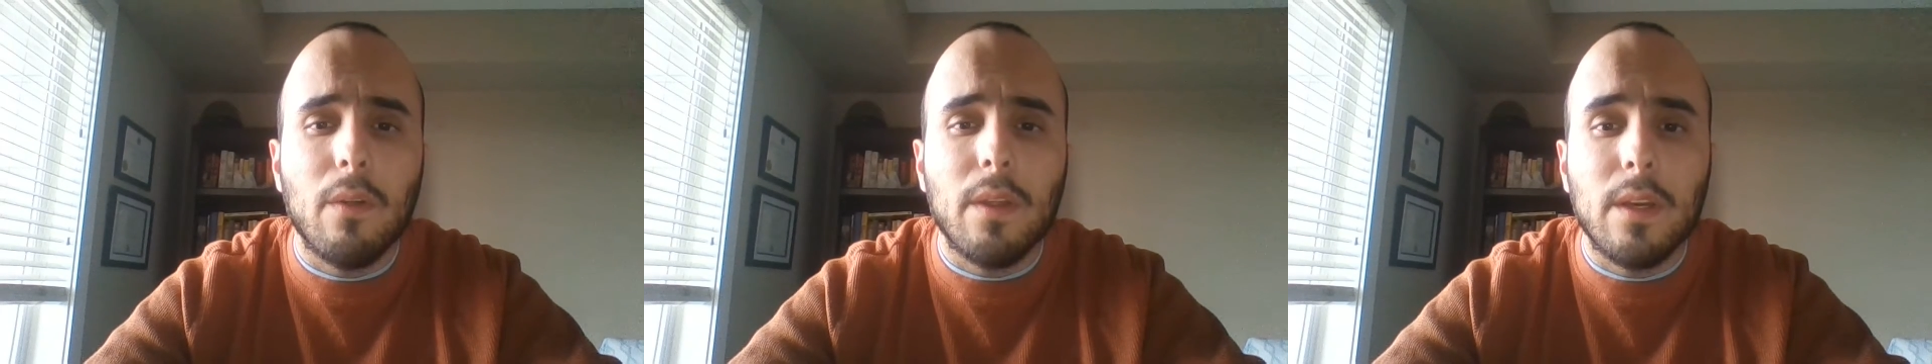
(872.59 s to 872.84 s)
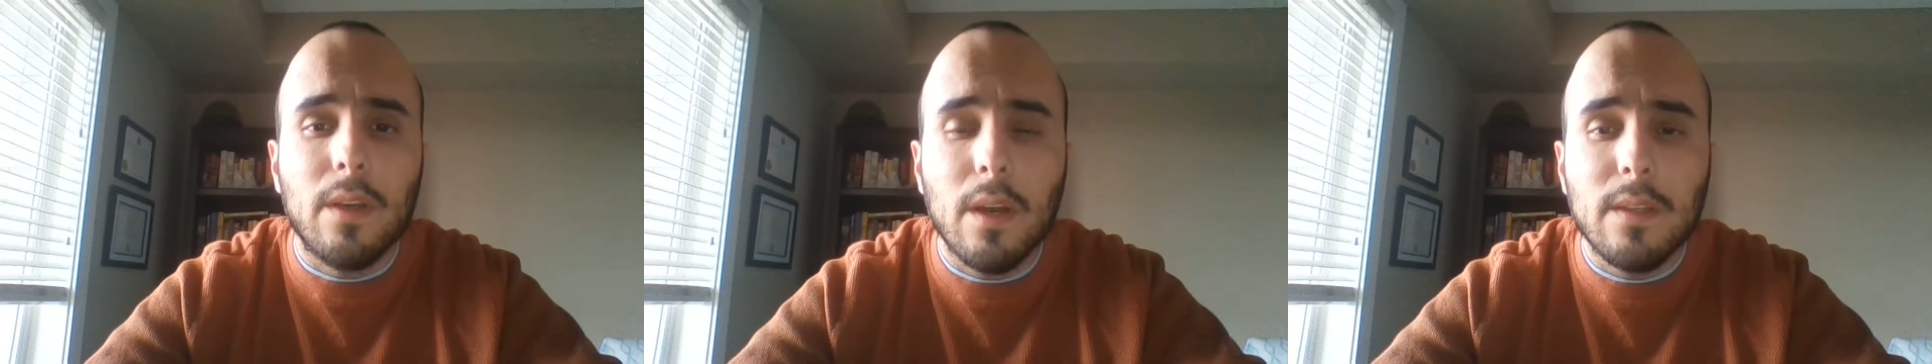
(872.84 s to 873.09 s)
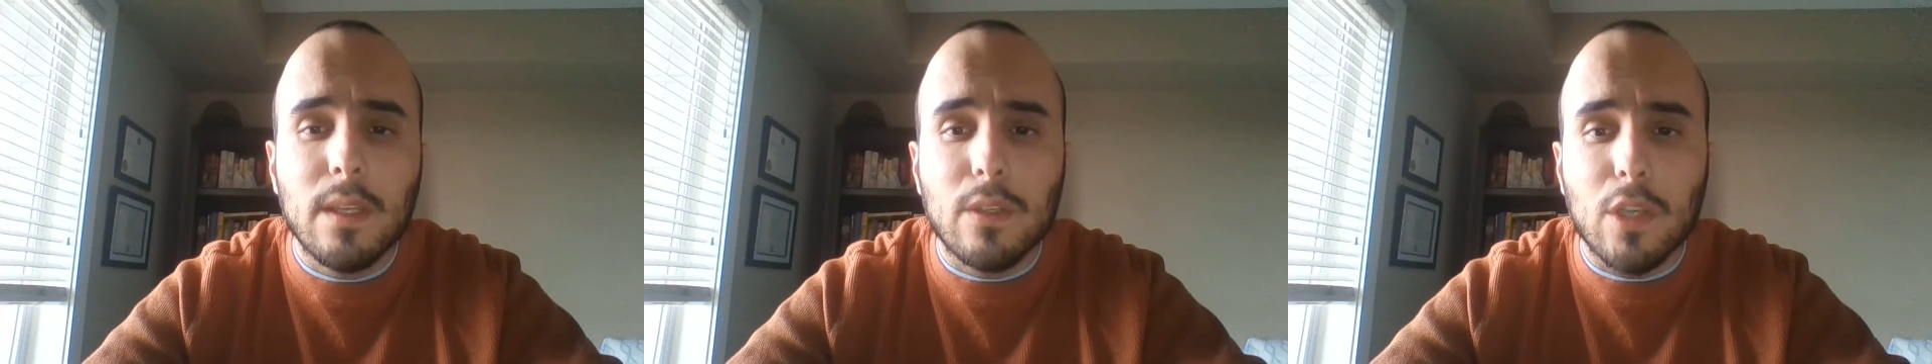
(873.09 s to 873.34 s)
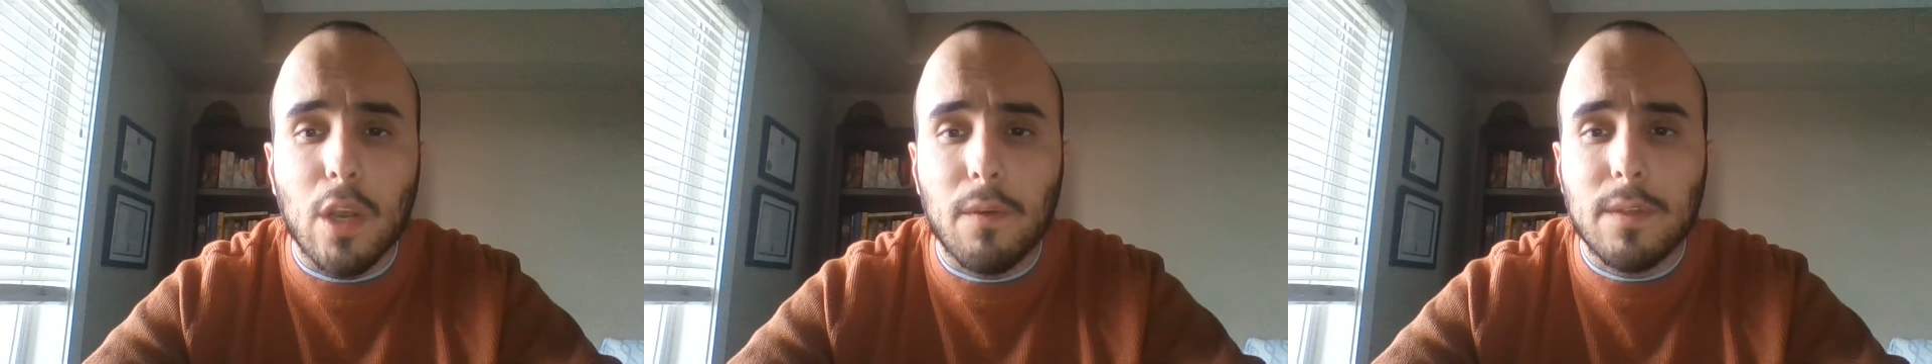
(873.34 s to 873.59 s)
the goods and
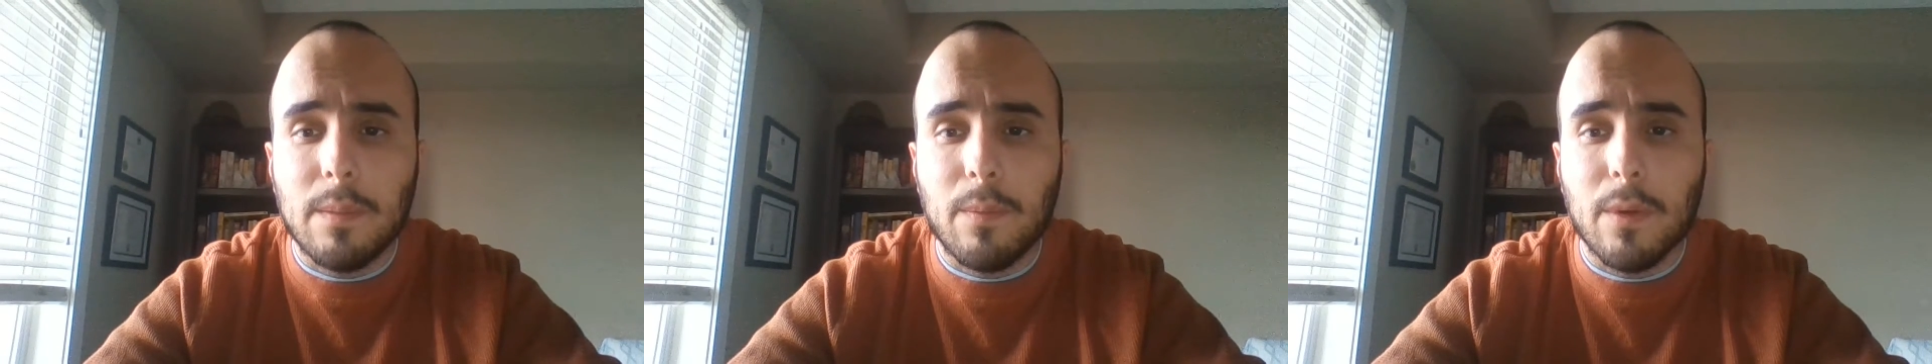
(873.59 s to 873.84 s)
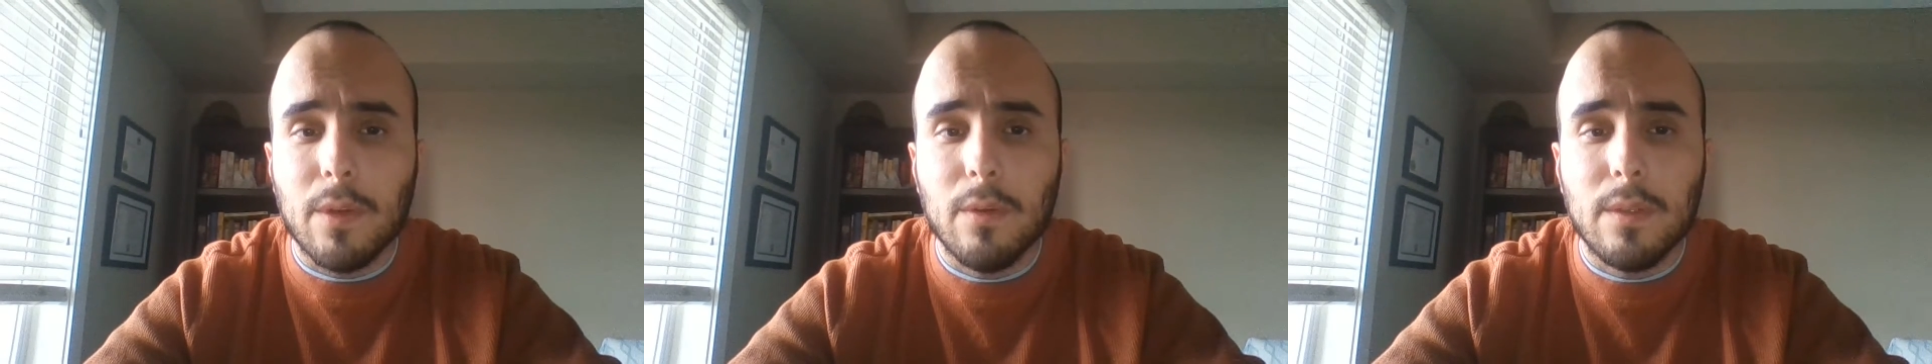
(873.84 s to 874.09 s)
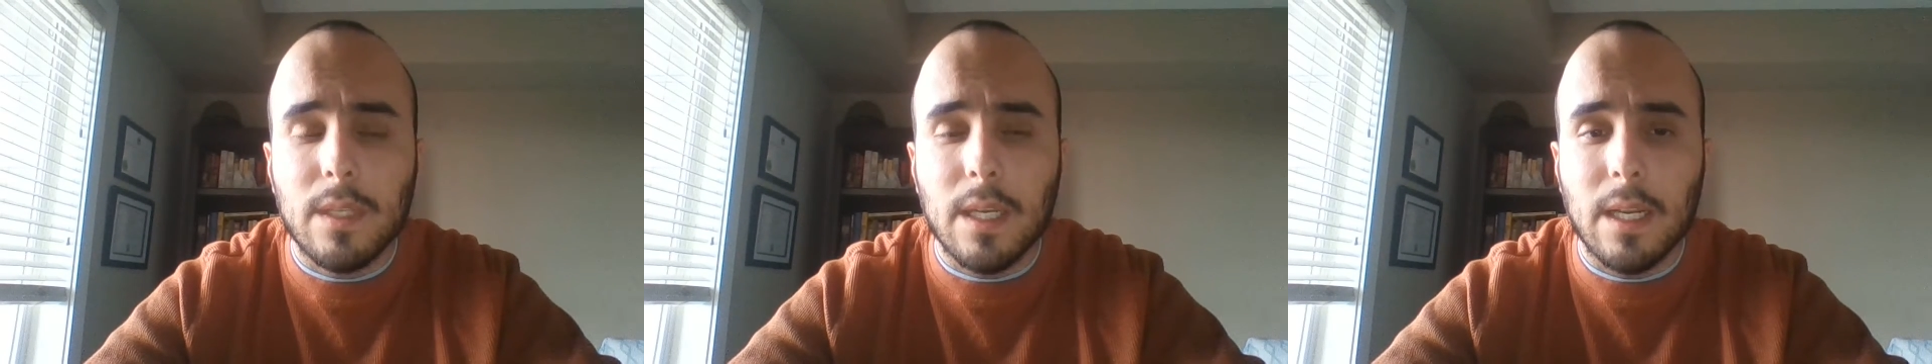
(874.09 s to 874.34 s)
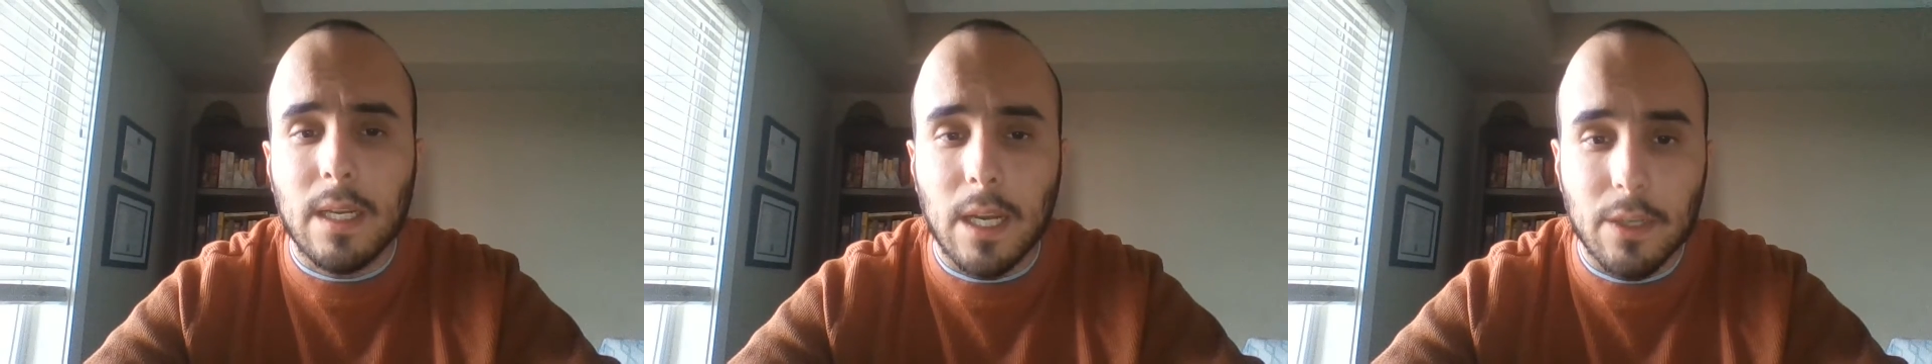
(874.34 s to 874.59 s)
services produced in
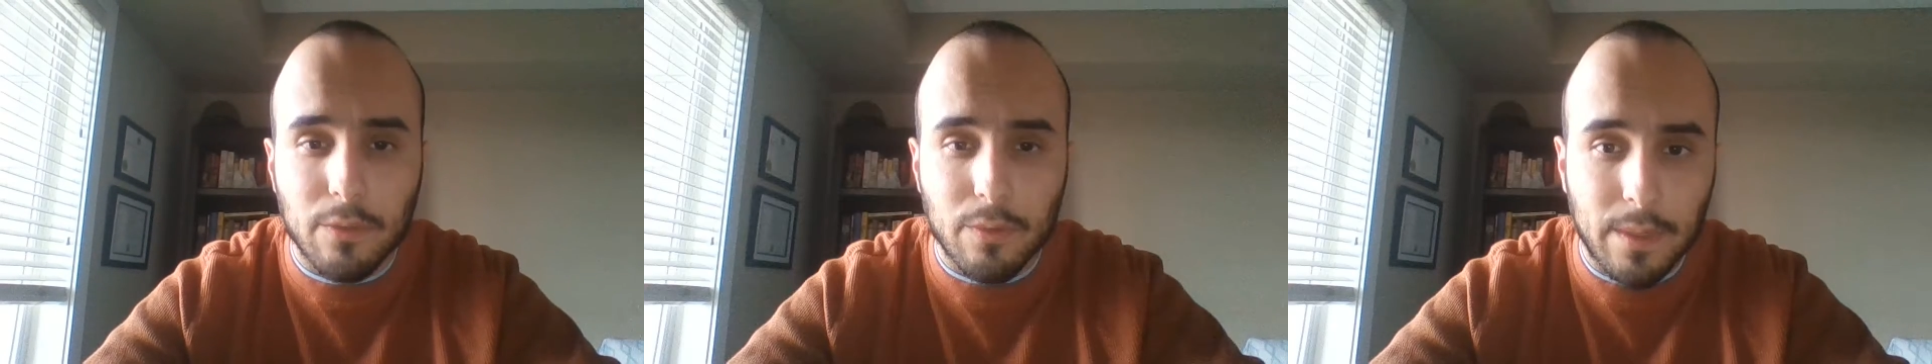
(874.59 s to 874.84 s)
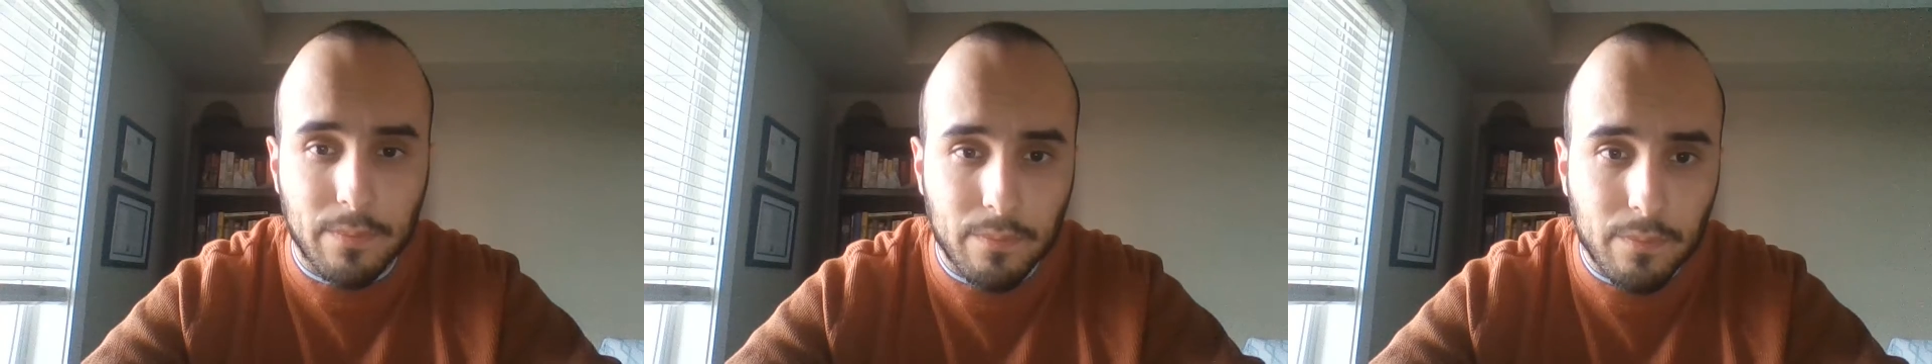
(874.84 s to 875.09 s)
a country.